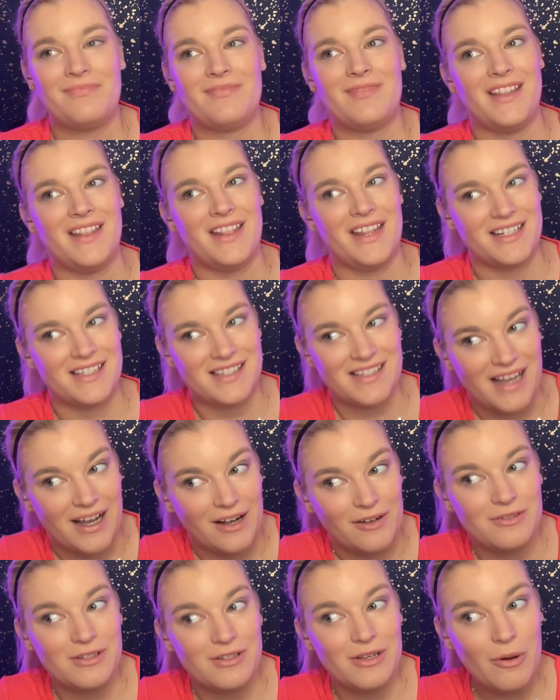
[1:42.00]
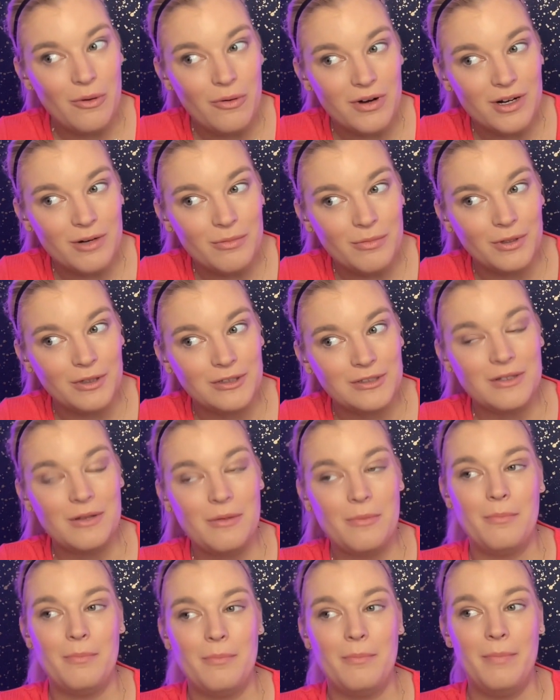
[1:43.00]
and that sounds horrible,
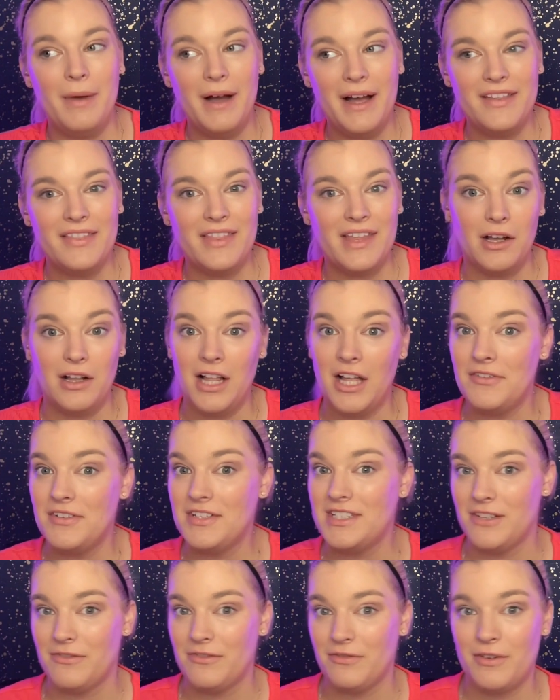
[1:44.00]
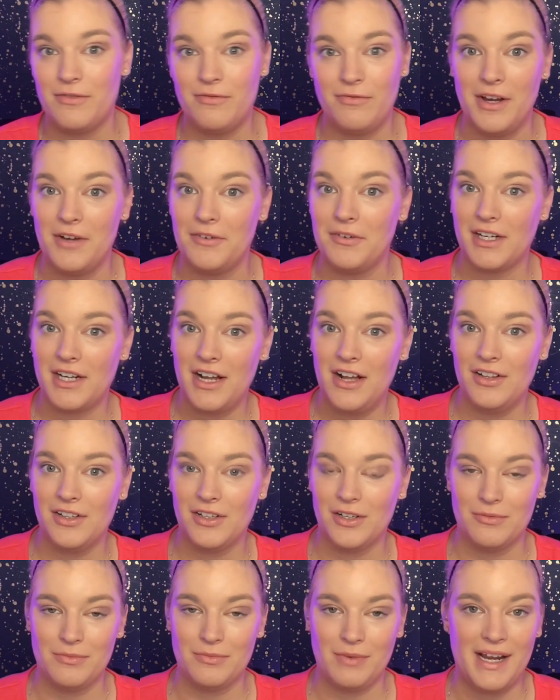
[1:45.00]
but they all have a different favorite
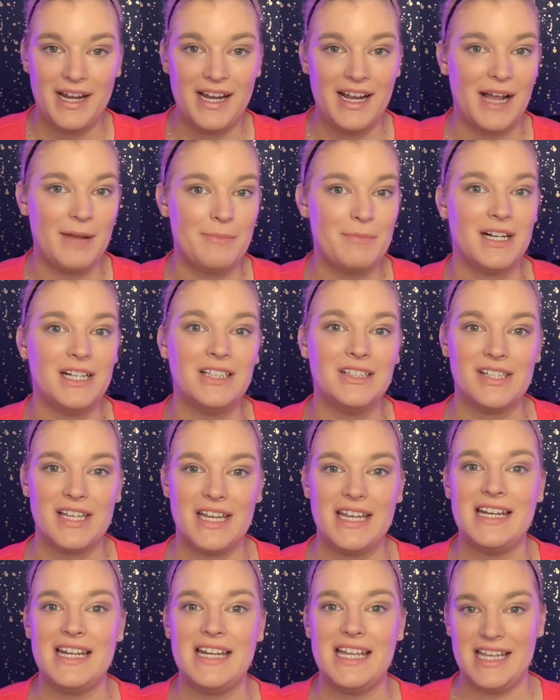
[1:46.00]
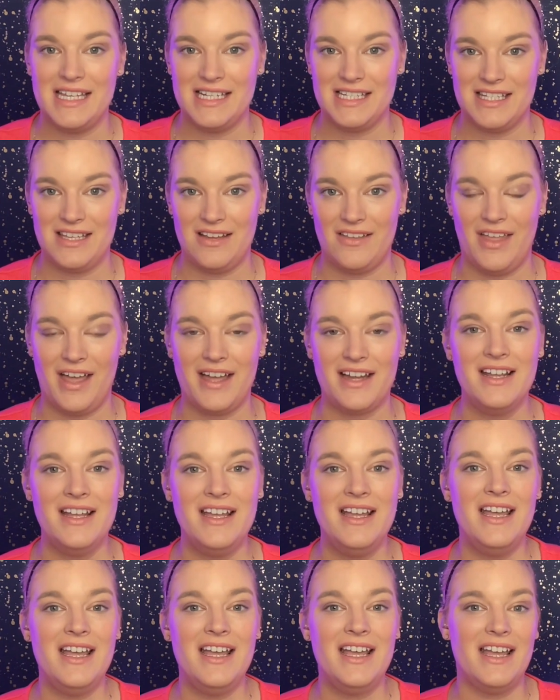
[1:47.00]
color, right? I'm going to lean into that.
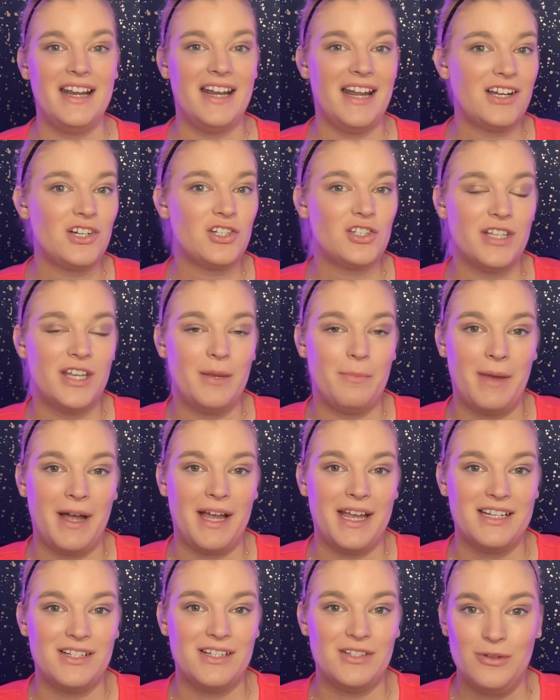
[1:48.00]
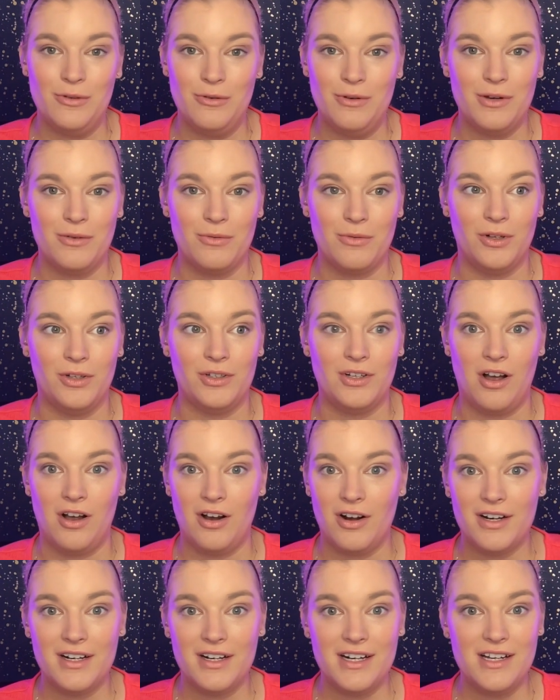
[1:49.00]
And actually, my 2-year-old
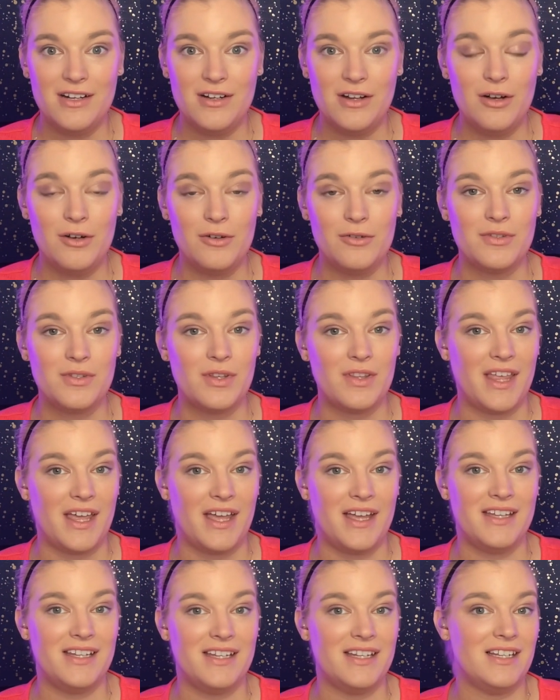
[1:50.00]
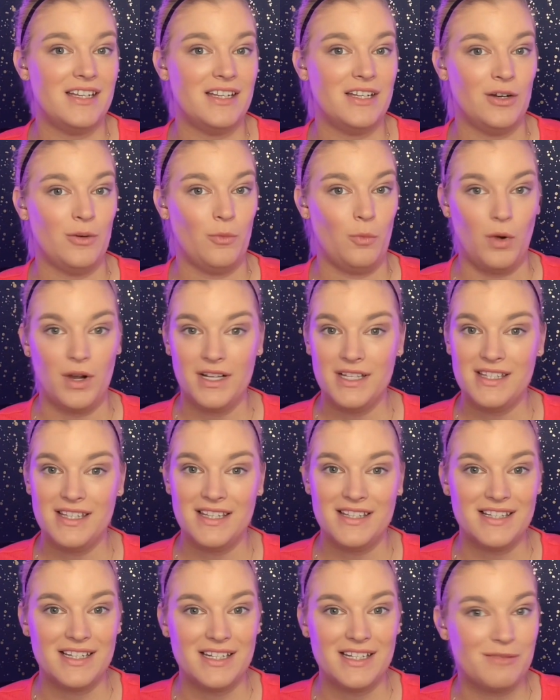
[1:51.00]
already knows that one
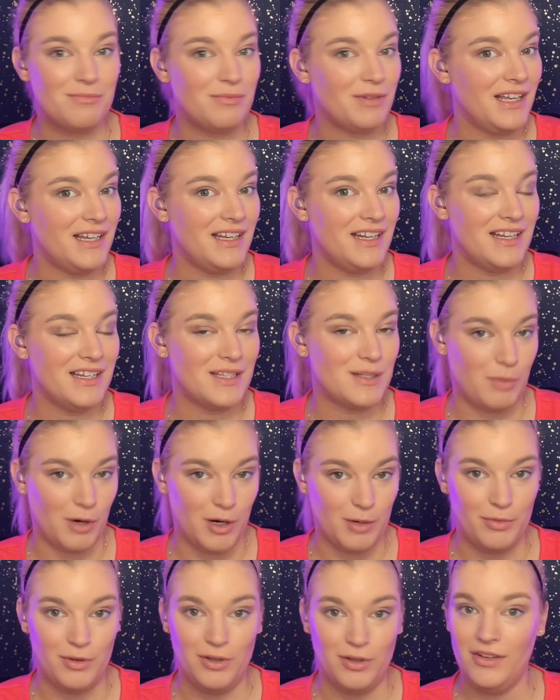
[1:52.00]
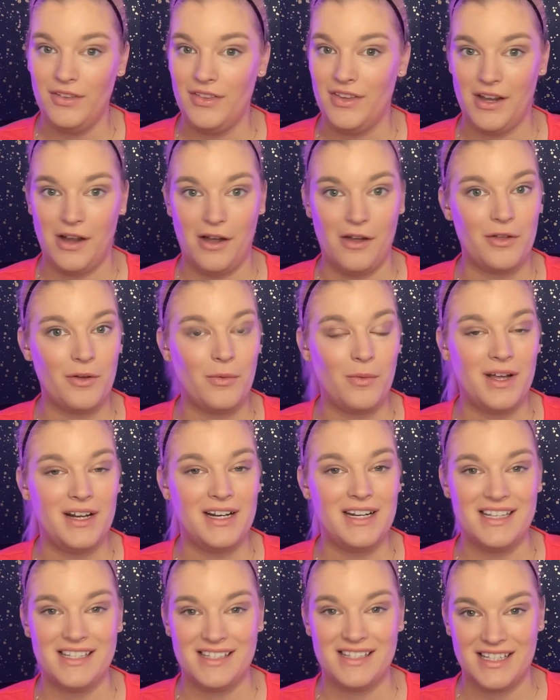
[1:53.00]
sissy's plate is purple, the other
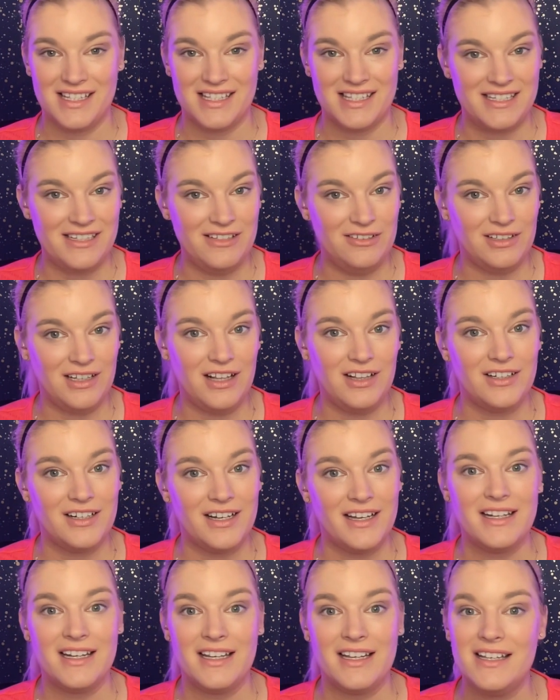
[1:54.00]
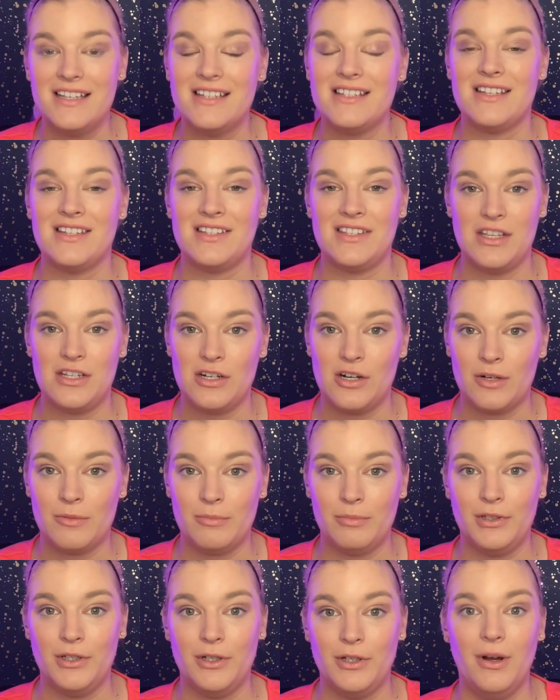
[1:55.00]
one is this teal color, and his is the
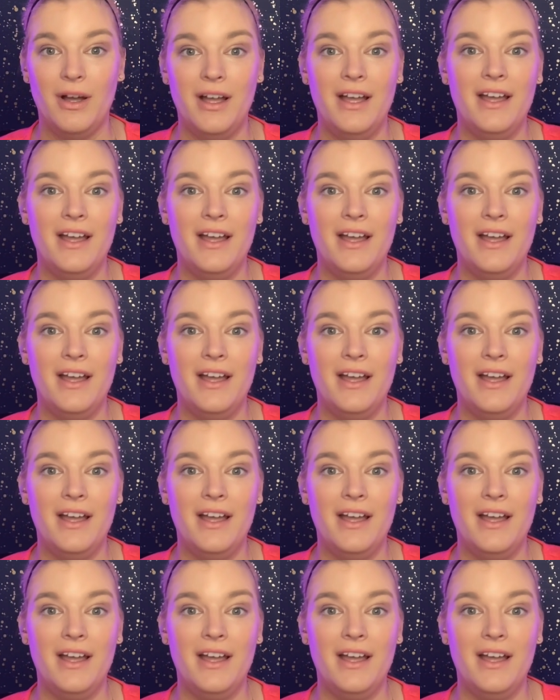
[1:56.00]
dark blue.